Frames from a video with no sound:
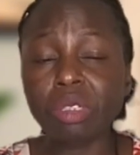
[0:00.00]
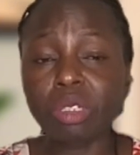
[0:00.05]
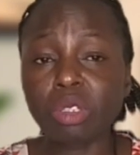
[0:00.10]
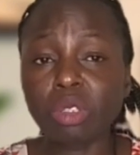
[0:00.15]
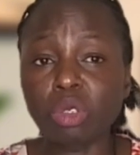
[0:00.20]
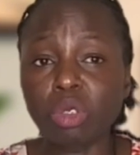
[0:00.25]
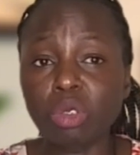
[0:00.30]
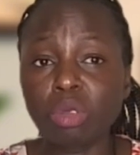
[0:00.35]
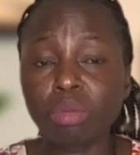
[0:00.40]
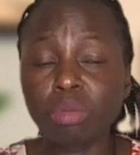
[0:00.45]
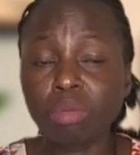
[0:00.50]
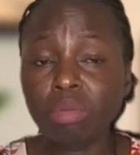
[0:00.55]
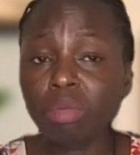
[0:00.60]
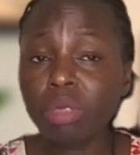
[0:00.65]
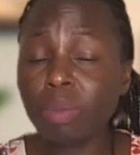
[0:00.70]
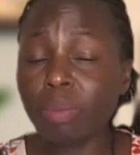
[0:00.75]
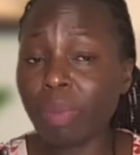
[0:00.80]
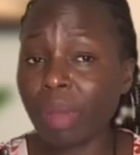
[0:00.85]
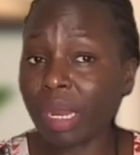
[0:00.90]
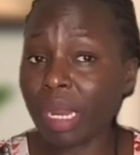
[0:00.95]
to
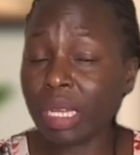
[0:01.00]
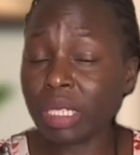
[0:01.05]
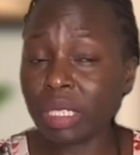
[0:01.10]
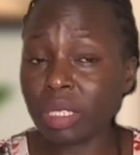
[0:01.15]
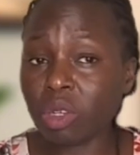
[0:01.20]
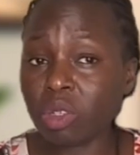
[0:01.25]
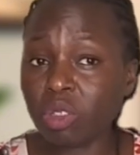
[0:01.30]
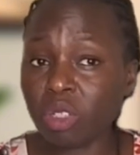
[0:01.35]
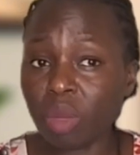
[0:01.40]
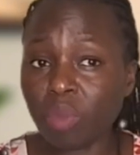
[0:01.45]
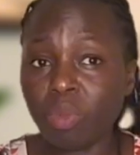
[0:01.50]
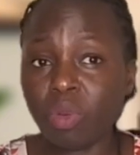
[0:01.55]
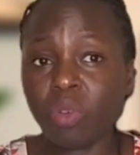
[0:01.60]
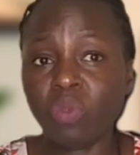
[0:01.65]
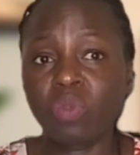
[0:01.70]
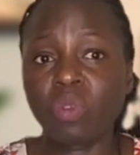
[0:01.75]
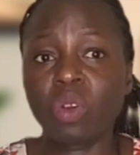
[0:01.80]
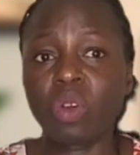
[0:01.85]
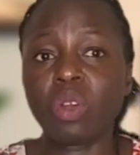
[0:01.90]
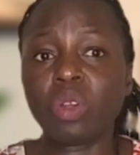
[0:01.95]
balance out your
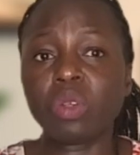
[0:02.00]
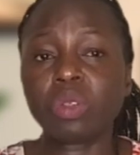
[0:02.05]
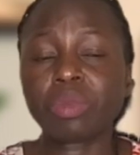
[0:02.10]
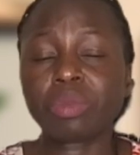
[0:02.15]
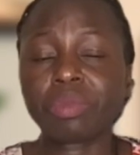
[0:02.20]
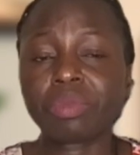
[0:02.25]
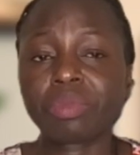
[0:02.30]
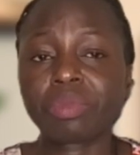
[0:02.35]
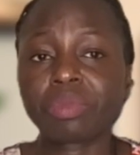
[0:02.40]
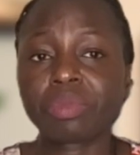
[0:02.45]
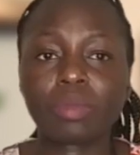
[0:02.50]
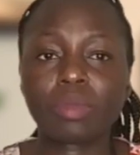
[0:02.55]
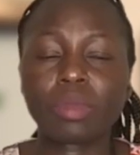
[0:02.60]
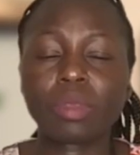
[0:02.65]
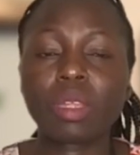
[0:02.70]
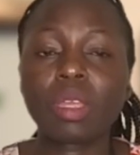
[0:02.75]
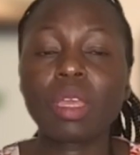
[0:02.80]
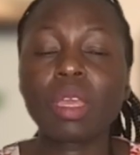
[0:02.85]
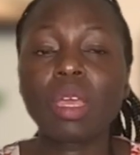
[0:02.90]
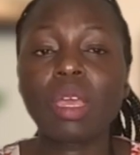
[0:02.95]
portfolio.
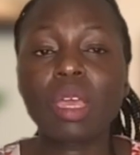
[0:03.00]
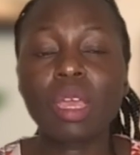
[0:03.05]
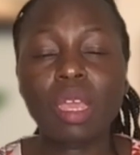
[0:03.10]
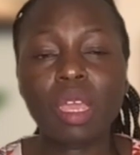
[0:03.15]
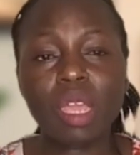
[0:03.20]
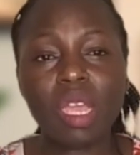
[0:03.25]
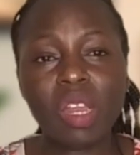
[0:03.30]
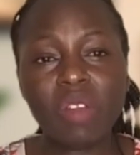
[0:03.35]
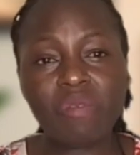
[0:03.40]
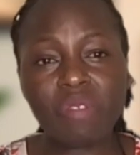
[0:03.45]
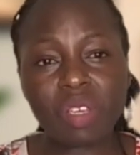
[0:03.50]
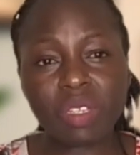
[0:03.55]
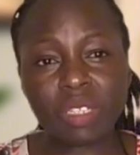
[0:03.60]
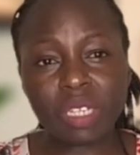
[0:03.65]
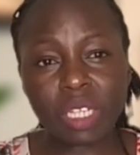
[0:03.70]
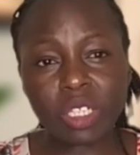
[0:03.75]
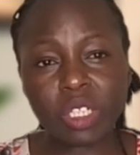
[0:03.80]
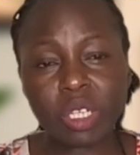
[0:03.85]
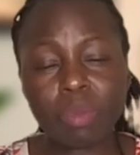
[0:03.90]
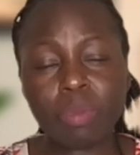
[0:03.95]

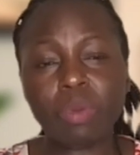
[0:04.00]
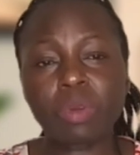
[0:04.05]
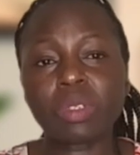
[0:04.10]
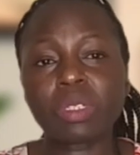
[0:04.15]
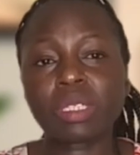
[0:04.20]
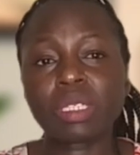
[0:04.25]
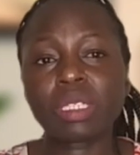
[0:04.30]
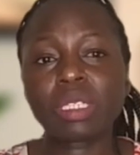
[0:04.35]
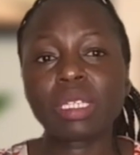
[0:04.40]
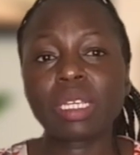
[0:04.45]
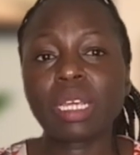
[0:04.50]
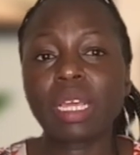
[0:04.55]
Infrastructure bonds